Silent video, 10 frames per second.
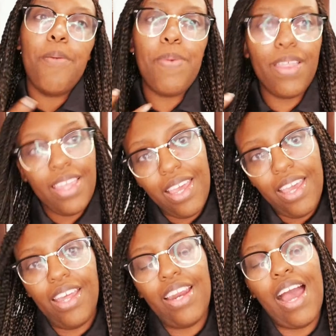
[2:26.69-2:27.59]
But
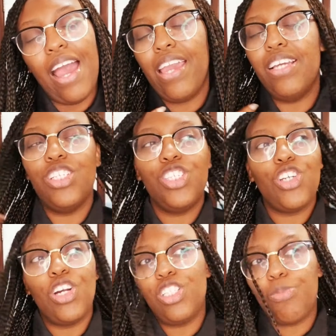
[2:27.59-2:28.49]
then it just
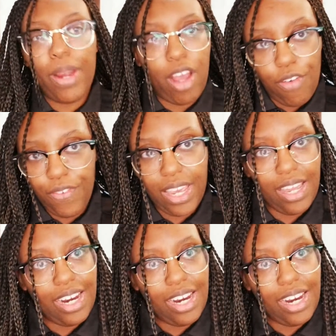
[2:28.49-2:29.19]
started to break off again.